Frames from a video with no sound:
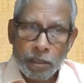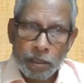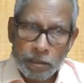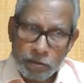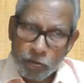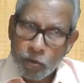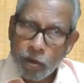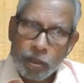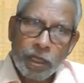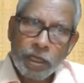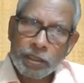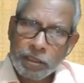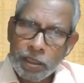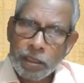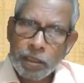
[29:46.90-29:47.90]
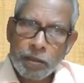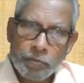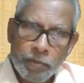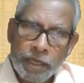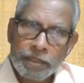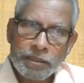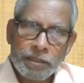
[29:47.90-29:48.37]
These all are the
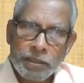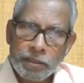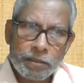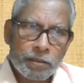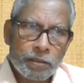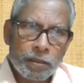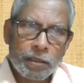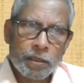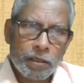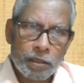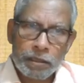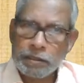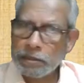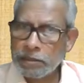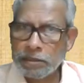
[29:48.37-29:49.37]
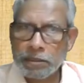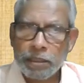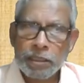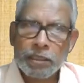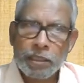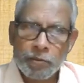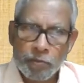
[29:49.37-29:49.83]
by the
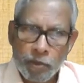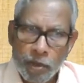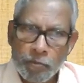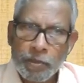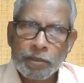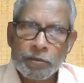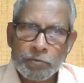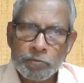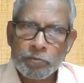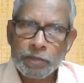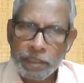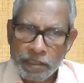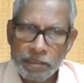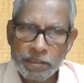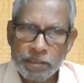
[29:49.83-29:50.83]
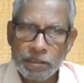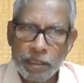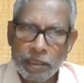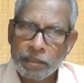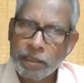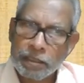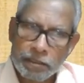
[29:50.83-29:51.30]
Industrial and Employment Ministry
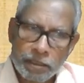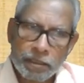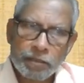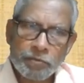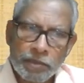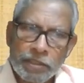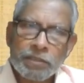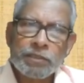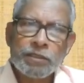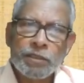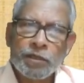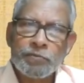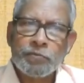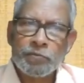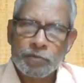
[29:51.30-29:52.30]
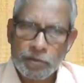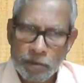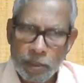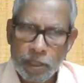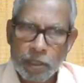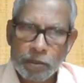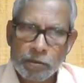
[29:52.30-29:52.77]
and under the Ministry of
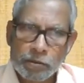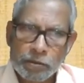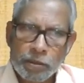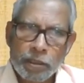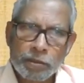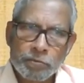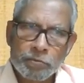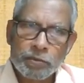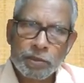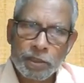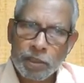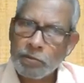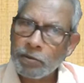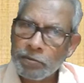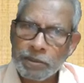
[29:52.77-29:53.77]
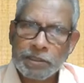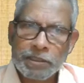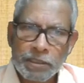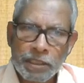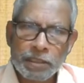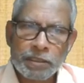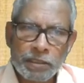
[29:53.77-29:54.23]
Labor
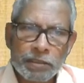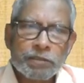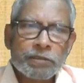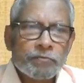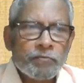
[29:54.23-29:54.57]
Ministry under.